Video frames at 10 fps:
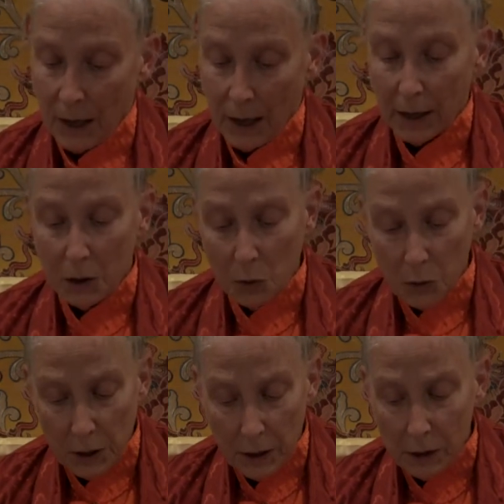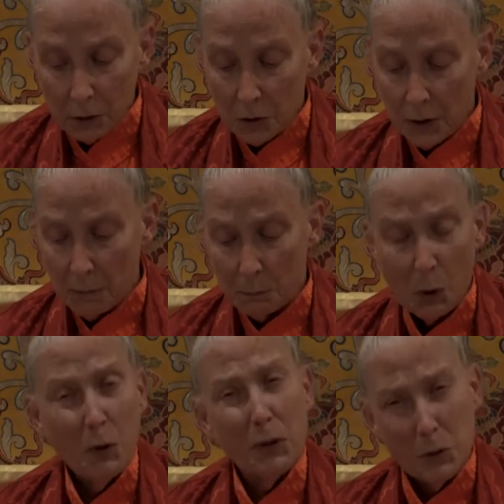And you kneel to them
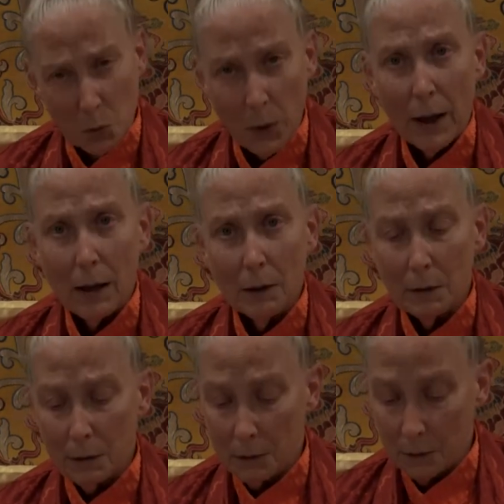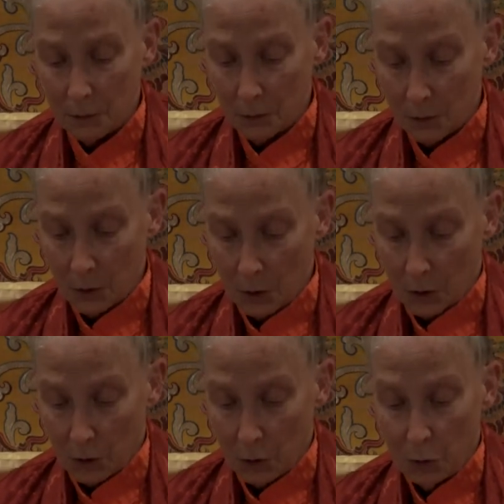both as well?
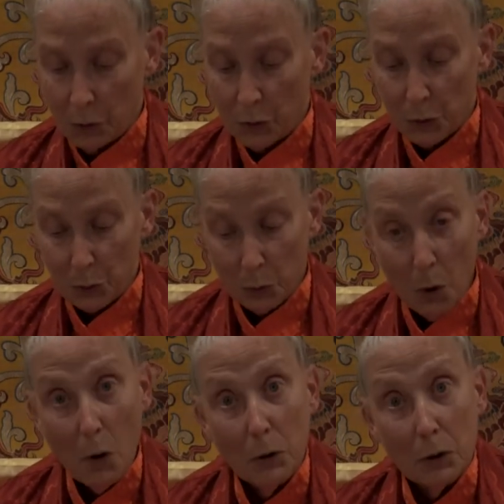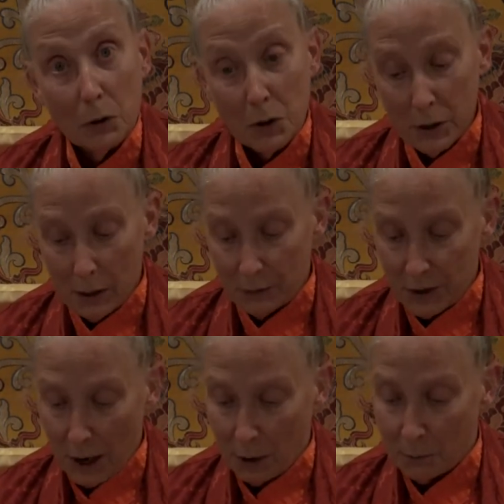You throw yourself
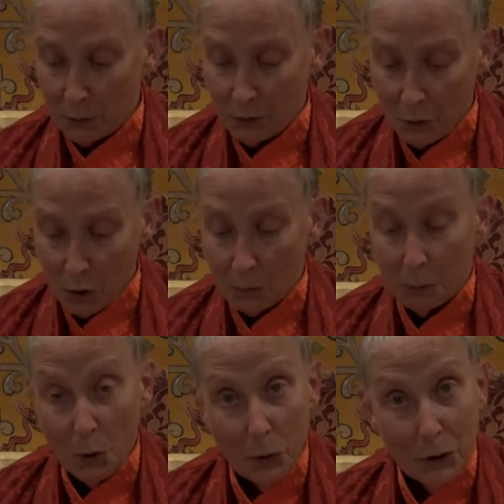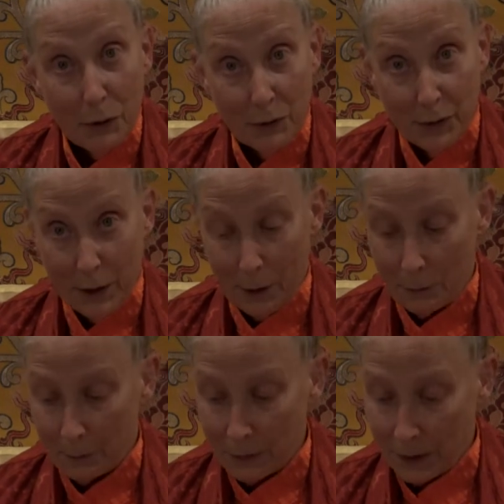down before both of them,
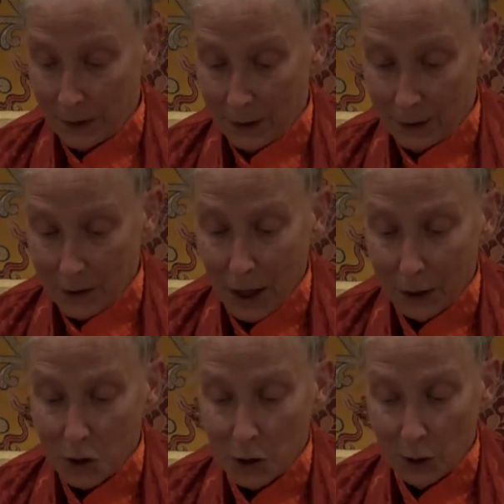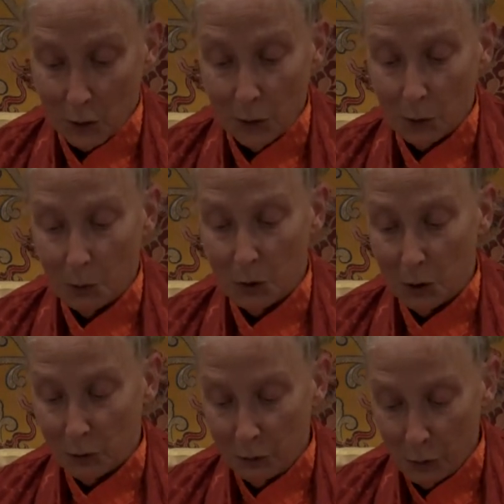touch the earth with
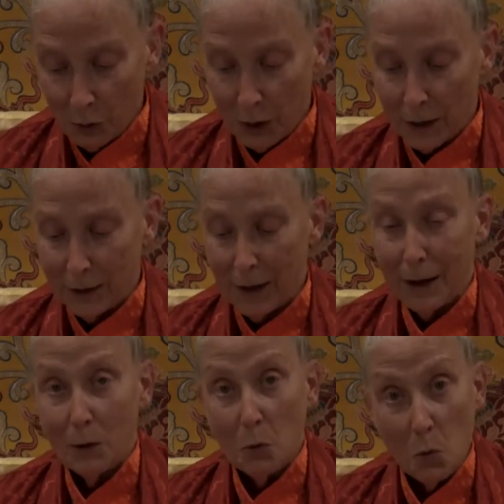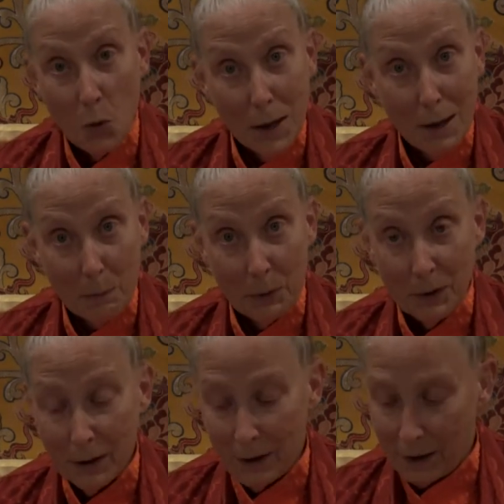your forehead, and weep
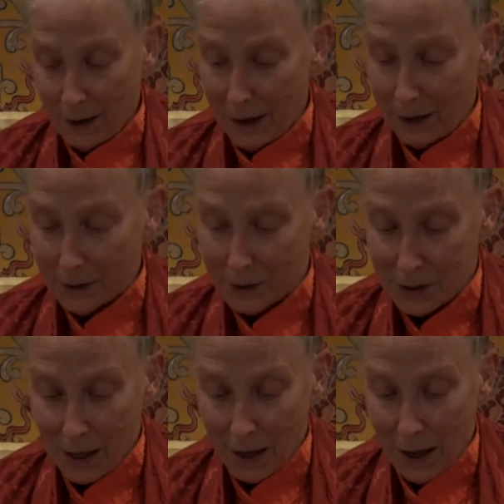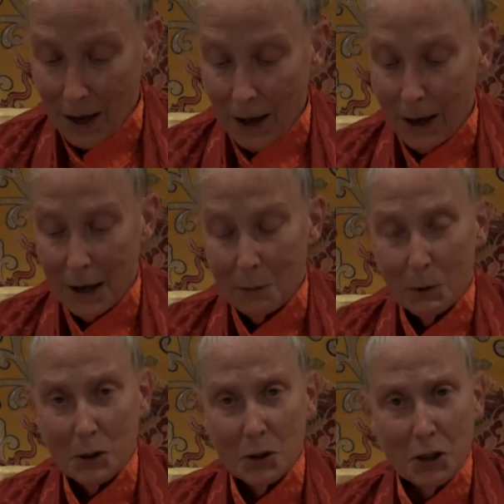and say, I am
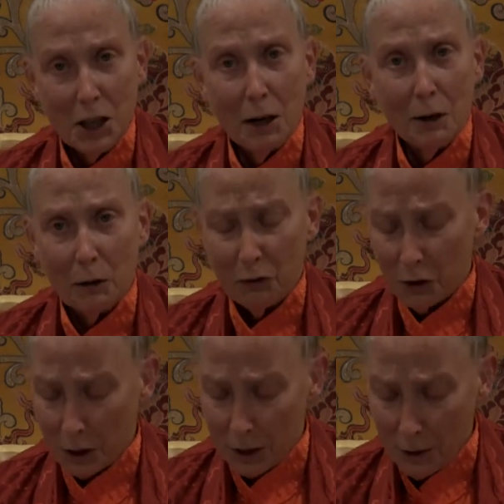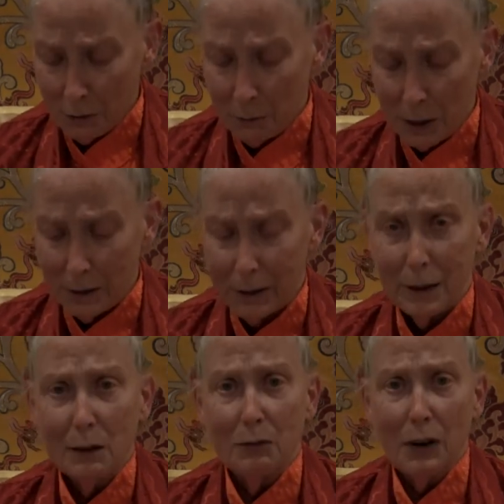a sinner, forgive me,
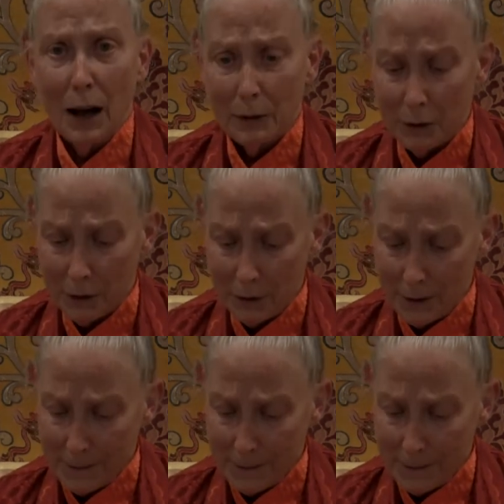Little Father.